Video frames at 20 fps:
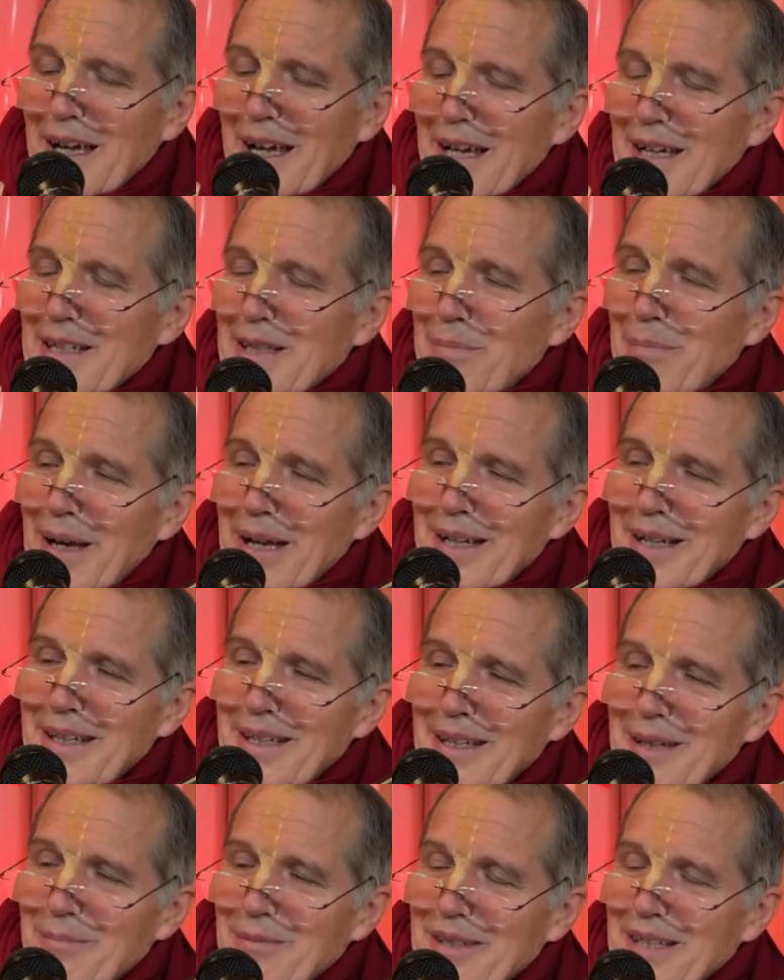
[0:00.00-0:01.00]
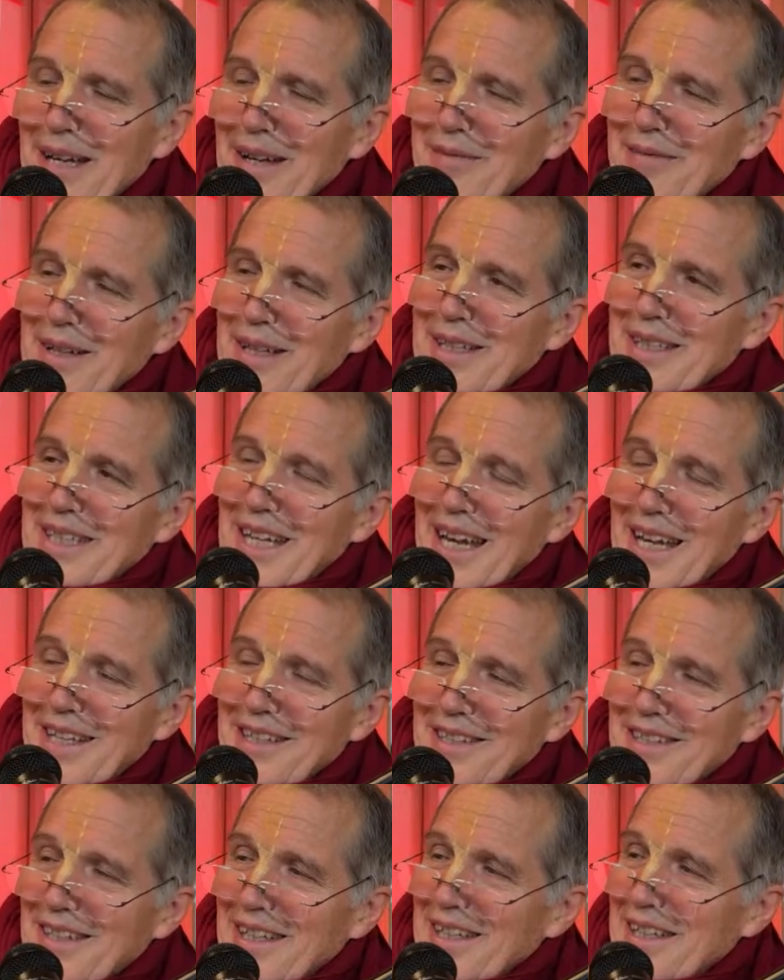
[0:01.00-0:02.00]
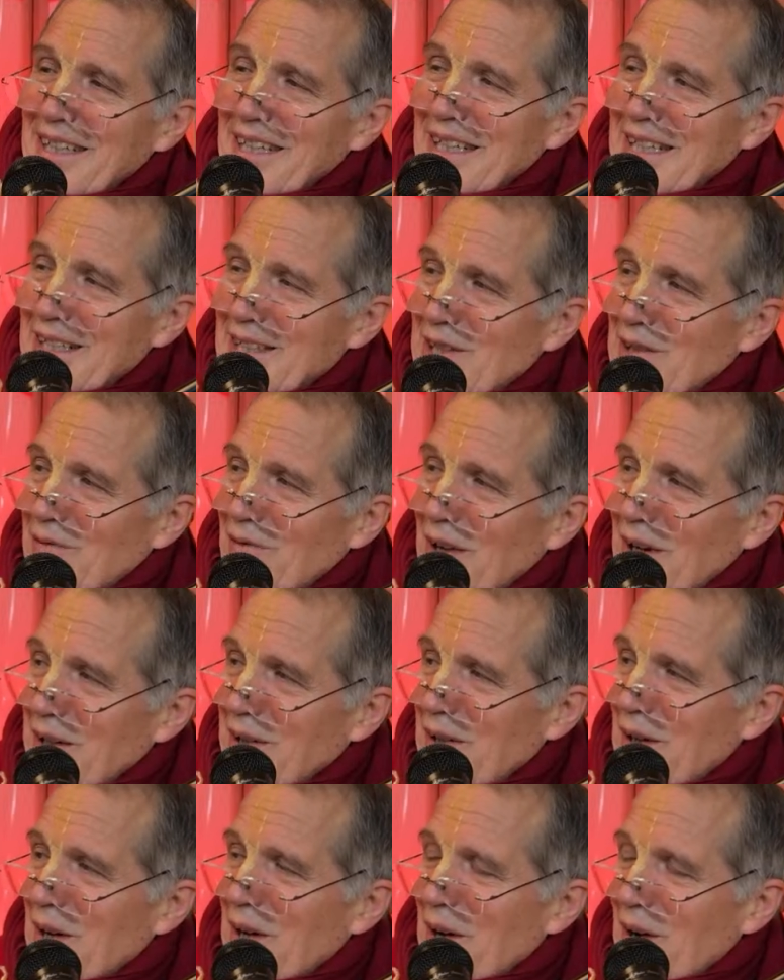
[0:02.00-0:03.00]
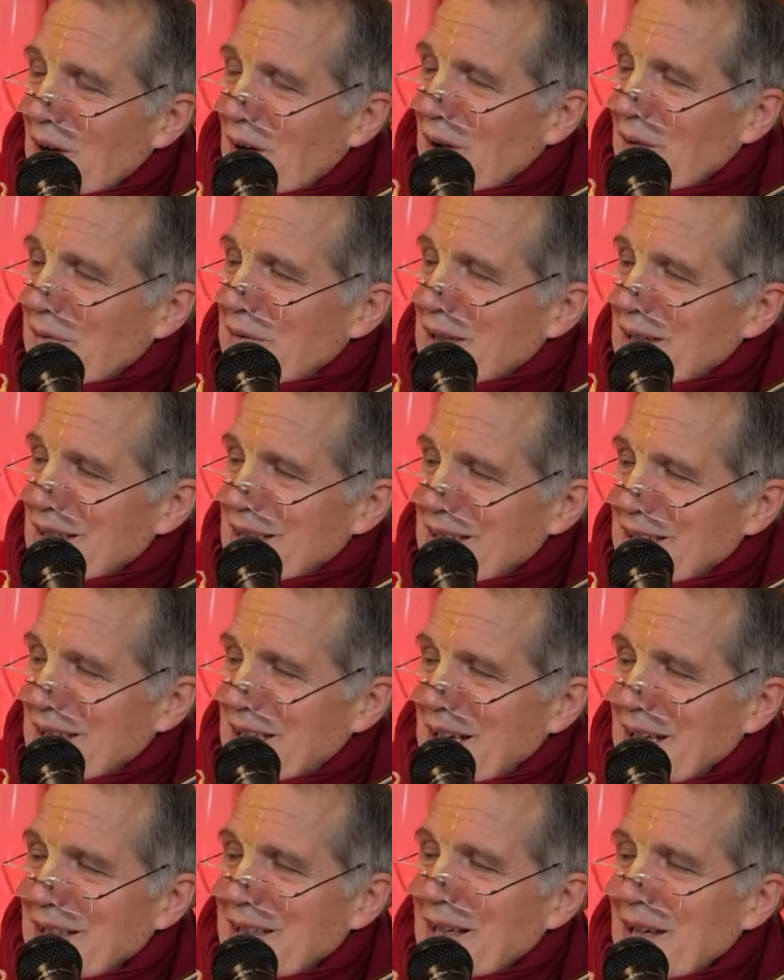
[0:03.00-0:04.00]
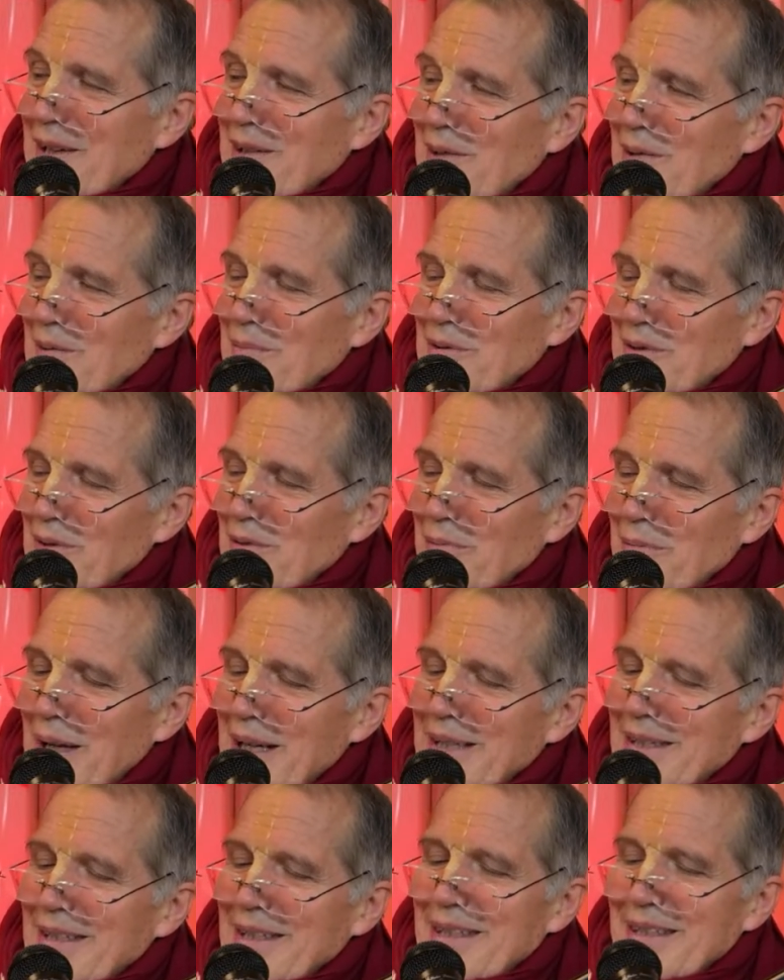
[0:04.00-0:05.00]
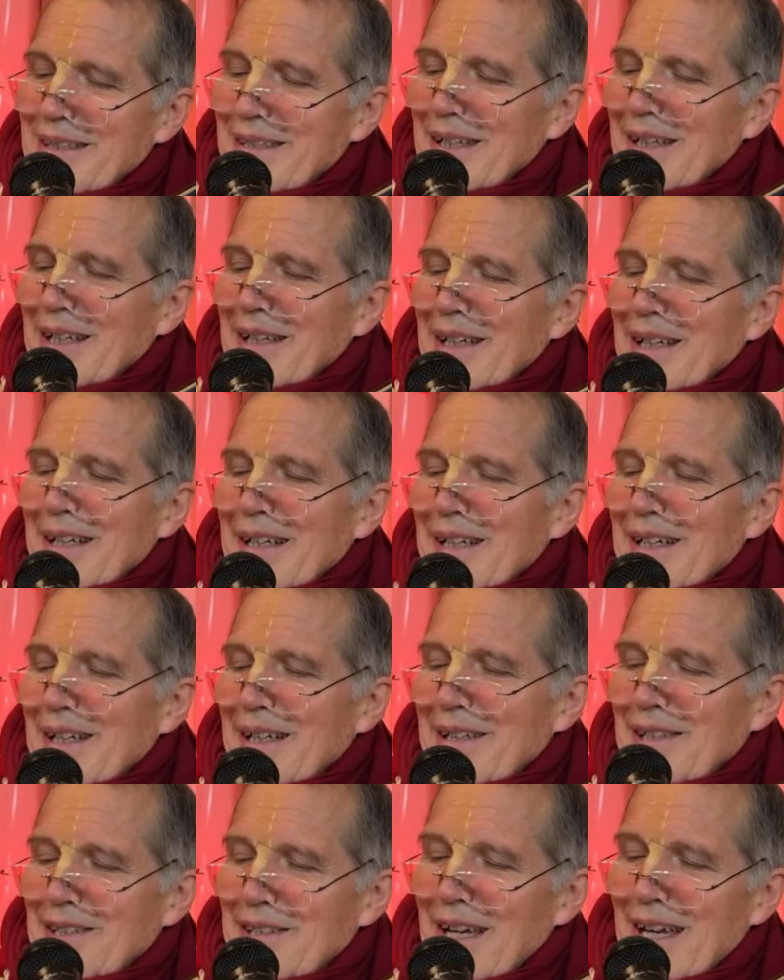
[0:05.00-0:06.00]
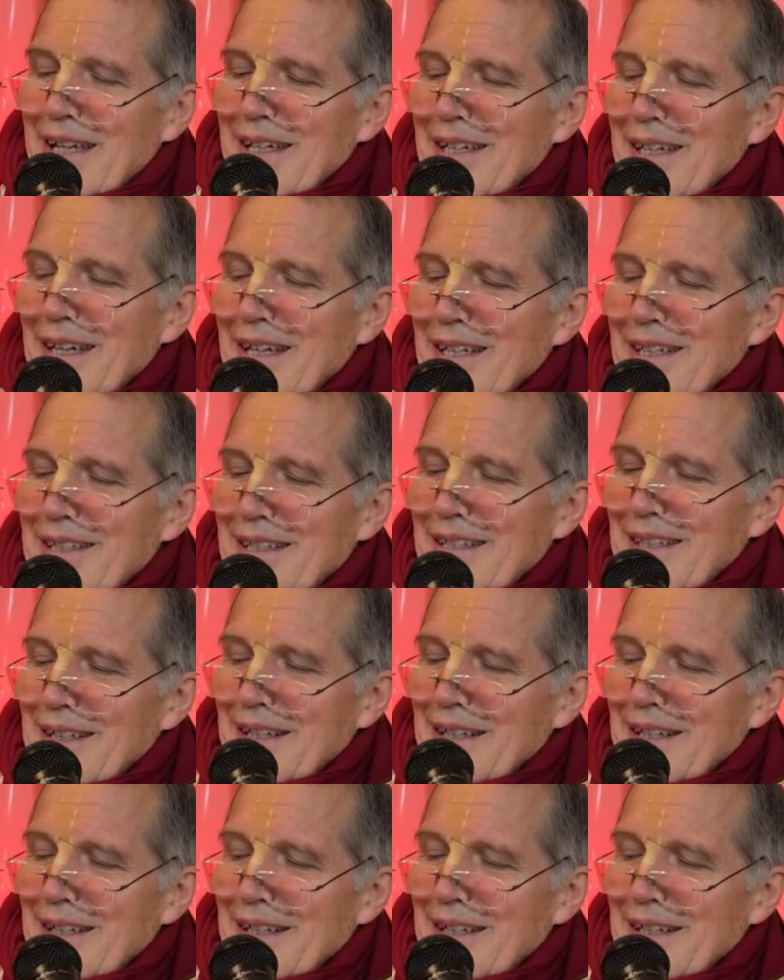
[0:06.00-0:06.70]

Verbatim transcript: expanded himself and danced in each one of these kirtan groups who made these uh, chantings